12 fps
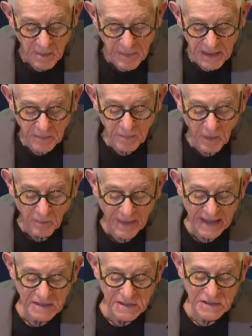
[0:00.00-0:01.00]
People
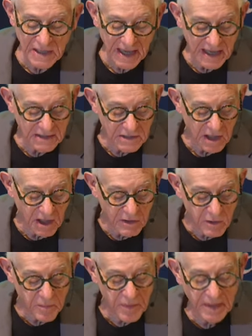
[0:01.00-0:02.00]
may say to
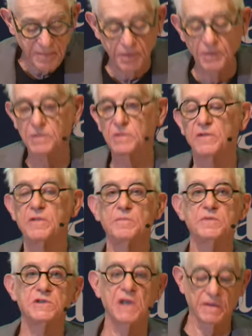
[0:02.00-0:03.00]
other people or to
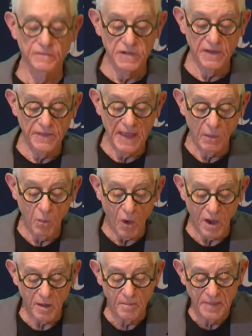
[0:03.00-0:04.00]
themselves that they
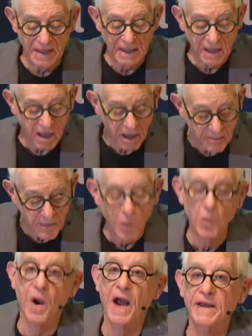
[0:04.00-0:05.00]
want to become a
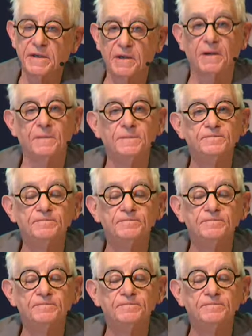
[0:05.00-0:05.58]
writer,